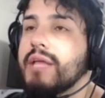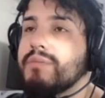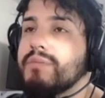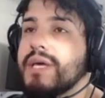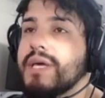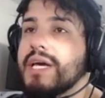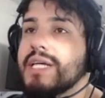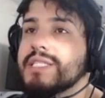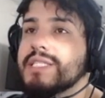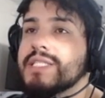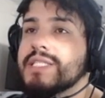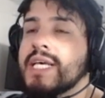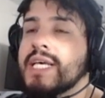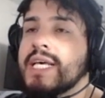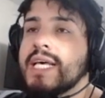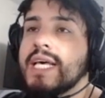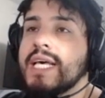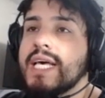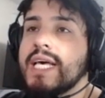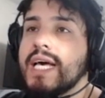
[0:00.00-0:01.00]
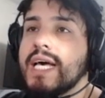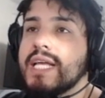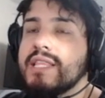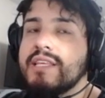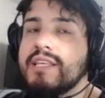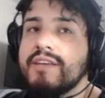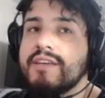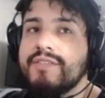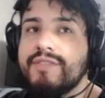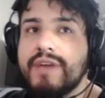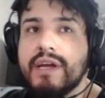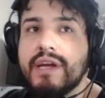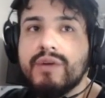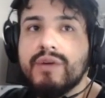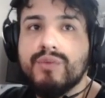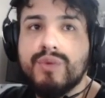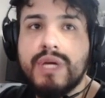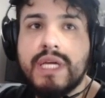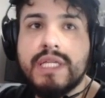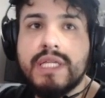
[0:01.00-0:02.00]
because the effect
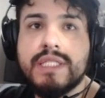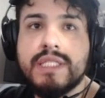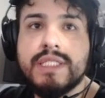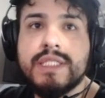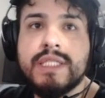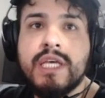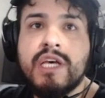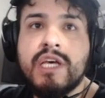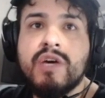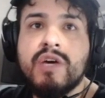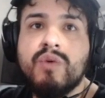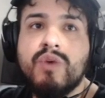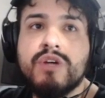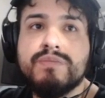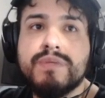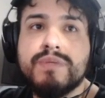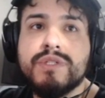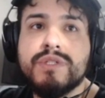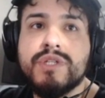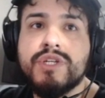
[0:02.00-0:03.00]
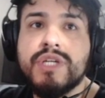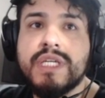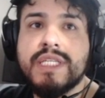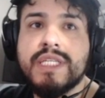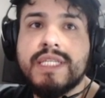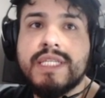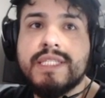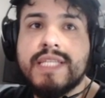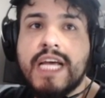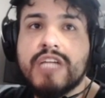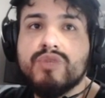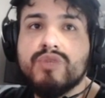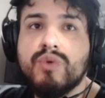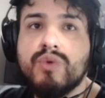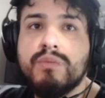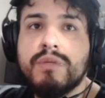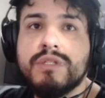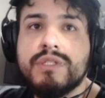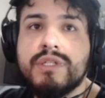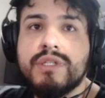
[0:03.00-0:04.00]
reads, once per turn you can detach
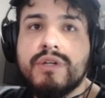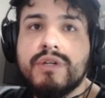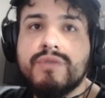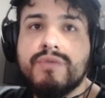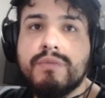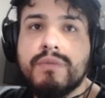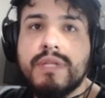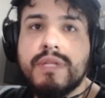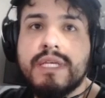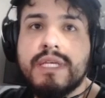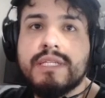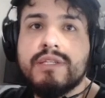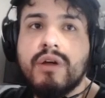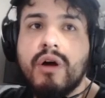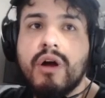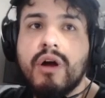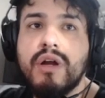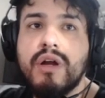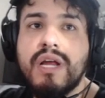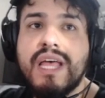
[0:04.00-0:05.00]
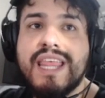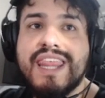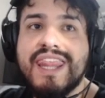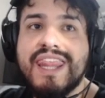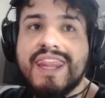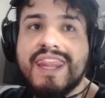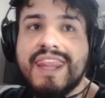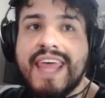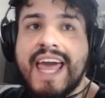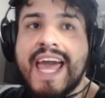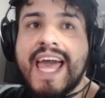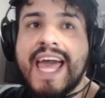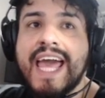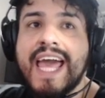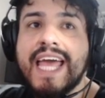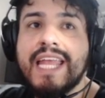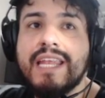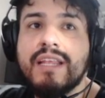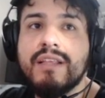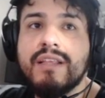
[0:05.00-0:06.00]
one material from this card,
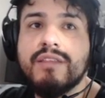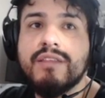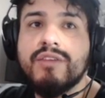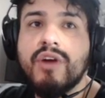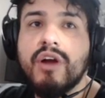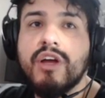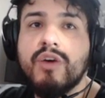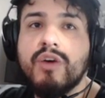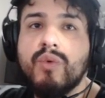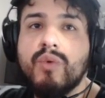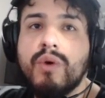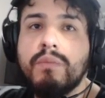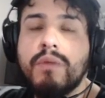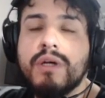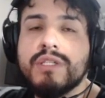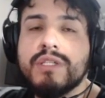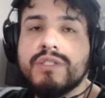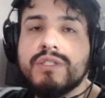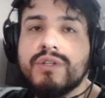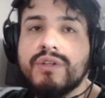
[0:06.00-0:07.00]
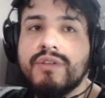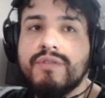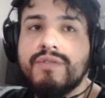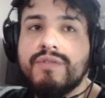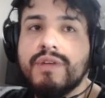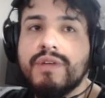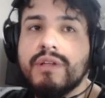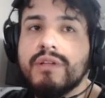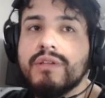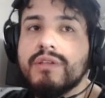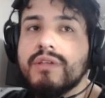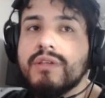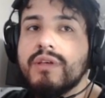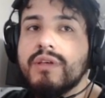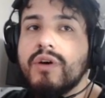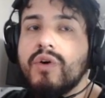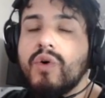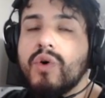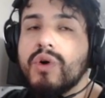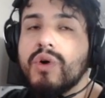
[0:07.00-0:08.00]
then target one monster in the field
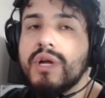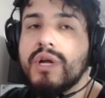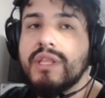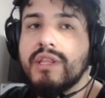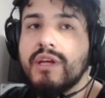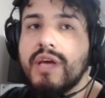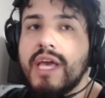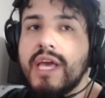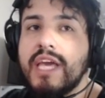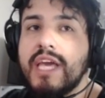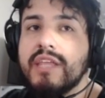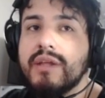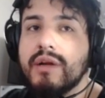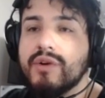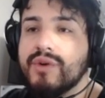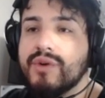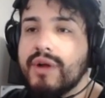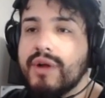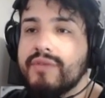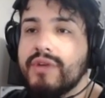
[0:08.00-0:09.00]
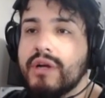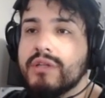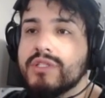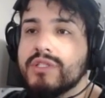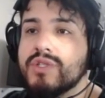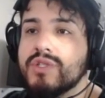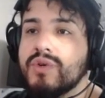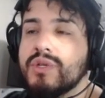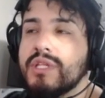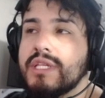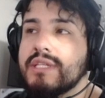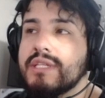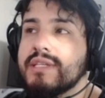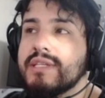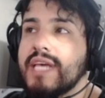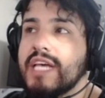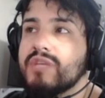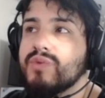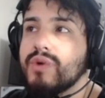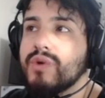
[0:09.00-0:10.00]
or in either graveyard. So in this
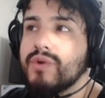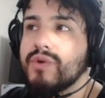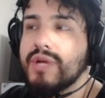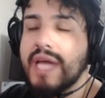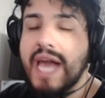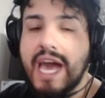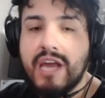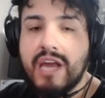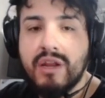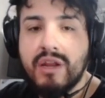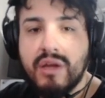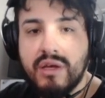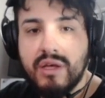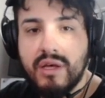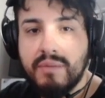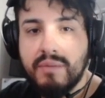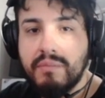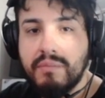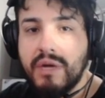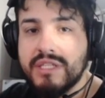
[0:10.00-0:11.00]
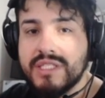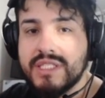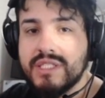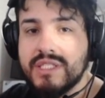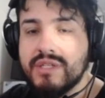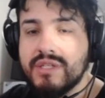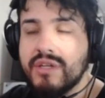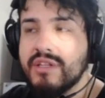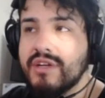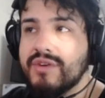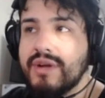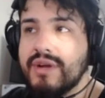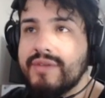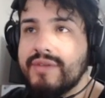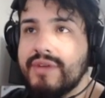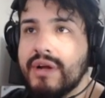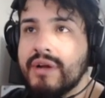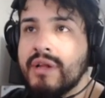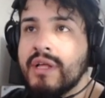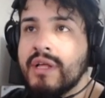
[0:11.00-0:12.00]
case, we already had a monster on the graveyard,